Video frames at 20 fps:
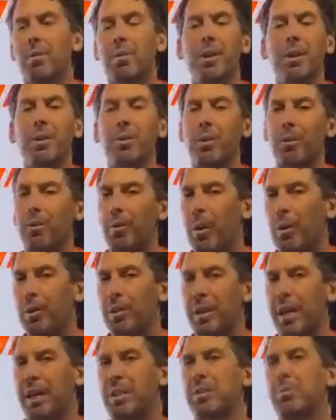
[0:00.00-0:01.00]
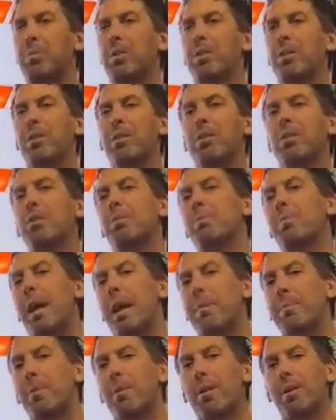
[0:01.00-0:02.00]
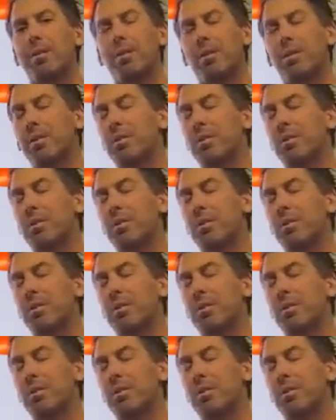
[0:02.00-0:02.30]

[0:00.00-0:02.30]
We do a road test with you, you do paperwork.